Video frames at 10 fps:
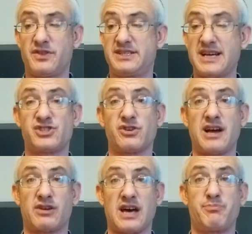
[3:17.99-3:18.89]
the desert,
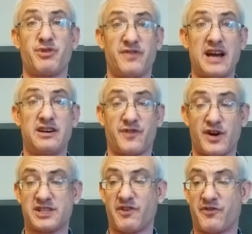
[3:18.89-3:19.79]
how God provided for
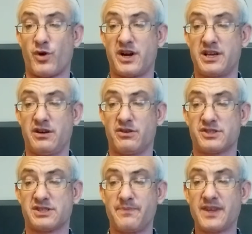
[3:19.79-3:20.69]
us for 40
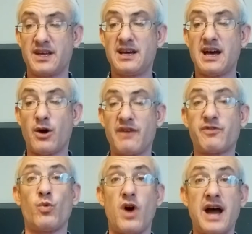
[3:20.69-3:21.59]
years.
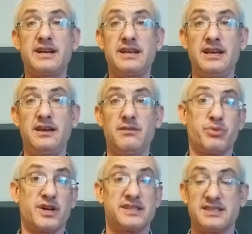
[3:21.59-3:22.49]
However, why did he
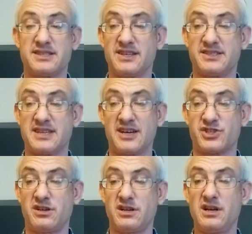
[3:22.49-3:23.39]
put us into this
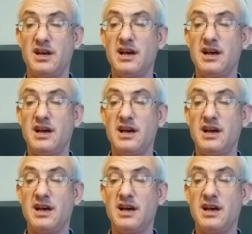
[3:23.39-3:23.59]
desert?